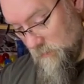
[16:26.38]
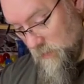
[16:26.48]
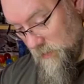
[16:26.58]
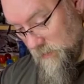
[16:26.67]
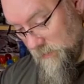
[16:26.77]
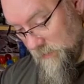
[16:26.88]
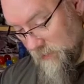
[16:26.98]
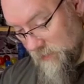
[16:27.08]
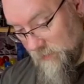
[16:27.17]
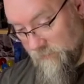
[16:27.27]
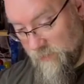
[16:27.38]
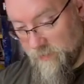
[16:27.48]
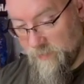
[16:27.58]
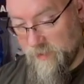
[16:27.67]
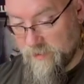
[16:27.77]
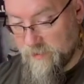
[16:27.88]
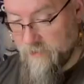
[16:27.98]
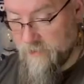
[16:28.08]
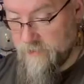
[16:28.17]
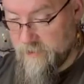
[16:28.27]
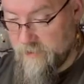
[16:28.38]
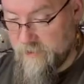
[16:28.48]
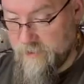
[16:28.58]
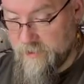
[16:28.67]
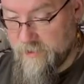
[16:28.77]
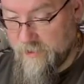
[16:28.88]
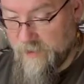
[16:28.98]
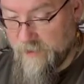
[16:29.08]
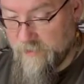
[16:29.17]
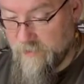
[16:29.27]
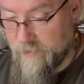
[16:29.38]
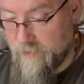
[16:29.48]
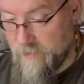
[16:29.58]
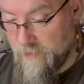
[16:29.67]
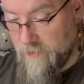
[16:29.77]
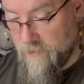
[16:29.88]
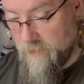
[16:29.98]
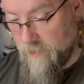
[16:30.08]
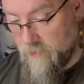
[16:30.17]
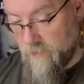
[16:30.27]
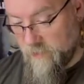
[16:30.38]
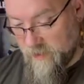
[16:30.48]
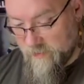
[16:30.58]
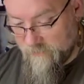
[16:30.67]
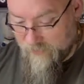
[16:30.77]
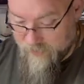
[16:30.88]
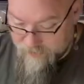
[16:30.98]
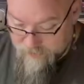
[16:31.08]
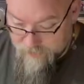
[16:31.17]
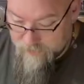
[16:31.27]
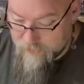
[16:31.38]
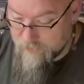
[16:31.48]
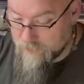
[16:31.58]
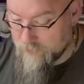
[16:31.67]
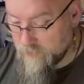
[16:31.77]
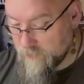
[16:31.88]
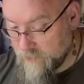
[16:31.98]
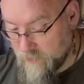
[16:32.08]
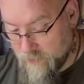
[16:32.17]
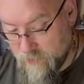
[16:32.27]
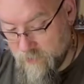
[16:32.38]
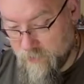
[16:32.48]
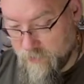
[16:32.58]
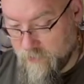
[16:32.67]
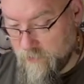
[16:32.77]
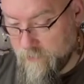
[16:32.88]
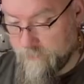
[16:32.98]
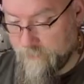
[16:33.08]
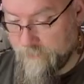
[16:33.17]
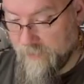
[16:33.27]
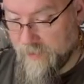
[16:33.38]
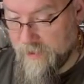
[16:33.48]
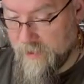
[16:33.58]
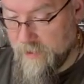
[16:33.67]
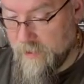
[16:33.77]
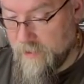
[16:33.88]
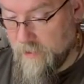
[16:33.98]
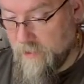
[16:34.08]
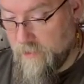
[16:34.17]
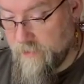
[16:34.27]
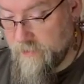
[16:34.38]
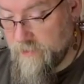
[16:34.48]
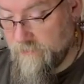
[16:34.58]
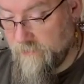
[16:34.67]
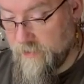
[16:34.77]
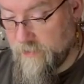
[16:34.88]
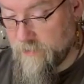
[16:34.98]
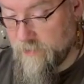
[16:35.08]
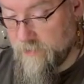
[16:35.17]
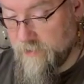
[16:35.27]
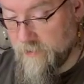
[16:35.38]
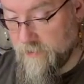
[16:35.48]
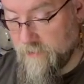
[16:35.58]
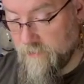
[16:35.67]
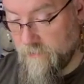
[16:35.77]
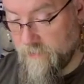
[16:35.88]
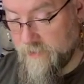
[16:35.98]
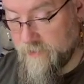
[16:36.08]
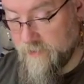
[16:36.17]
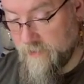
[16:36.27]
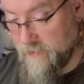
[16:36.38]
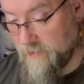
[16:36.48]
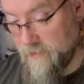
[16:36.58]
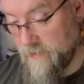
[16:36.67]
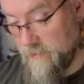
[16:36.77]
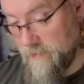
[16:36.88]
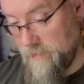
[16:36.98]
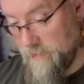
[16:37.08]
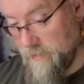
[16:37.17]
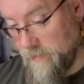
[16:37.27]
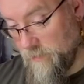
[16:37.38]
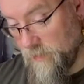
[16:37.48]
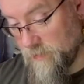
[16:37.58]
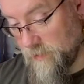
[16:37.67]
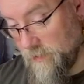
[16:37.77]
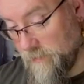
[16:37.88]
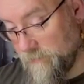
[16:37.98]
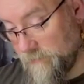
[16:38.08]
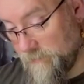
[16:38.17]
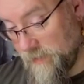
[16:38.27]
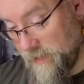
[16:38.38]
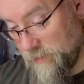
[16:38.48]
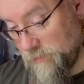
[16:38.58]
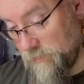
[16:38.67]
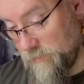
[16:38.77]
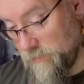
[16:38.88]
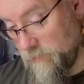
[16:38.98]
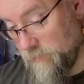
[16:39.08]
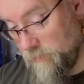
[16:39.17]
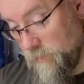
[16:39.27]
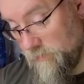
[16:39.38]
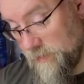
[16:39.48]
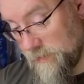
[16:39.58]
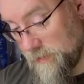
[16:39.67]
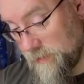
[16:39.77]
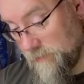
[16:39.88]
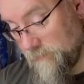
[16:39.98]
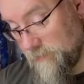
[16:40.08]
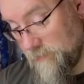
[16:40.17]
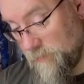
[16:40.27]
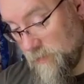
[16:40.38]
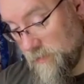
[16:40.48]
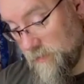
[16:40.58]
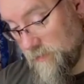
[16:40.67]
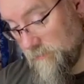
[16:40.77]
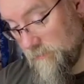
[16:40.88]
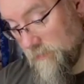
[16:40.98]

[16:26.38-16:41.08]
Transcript: Another thing I love about Mezco is that they're just, I mean, they're all about the fans. So all these figures are done with the utmost love of the actual movies and stuff that they're part of.